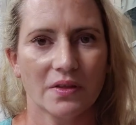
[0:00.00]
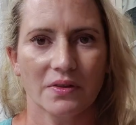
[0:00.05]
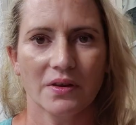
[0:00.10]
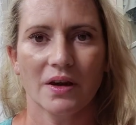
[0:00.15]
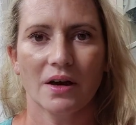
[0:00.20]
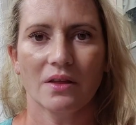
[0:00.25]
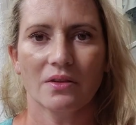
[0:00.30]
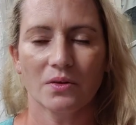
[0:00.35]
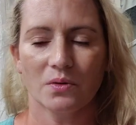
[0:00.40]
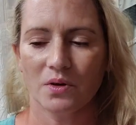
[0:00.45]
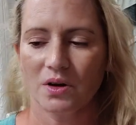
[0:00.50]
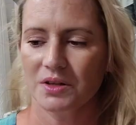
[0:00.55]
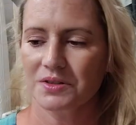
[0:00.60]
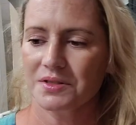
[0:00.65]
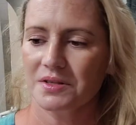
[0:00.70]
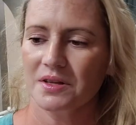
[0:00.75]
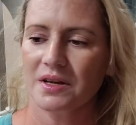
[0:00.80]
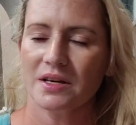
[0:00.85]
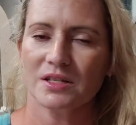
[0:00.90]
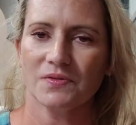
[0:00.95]
than the other
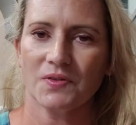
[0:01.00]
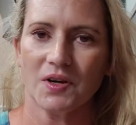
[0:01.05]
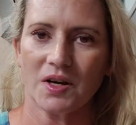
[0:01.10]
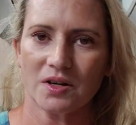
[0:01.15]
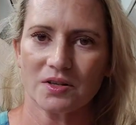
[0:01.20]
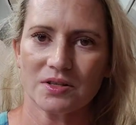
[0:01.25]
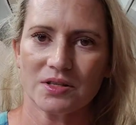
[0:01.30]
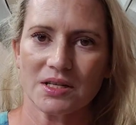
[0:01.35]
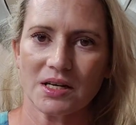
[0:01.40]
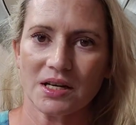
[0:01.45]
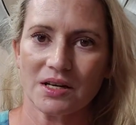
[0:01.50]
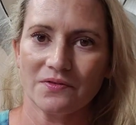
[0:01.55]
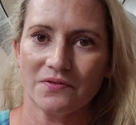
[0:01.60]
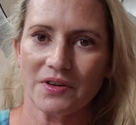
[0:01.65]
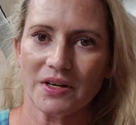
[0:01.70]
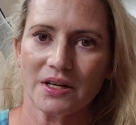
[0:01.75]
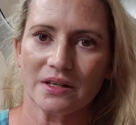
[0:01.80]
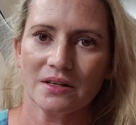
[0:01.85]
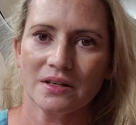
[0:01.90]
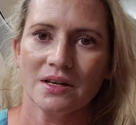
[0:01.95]
ones. The SVR
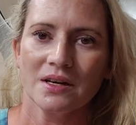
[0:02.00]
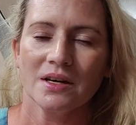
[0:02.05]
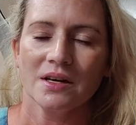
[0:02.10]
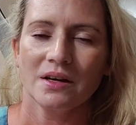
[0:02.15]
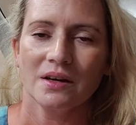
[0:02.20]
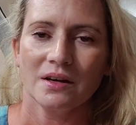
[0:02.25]
Cicavit.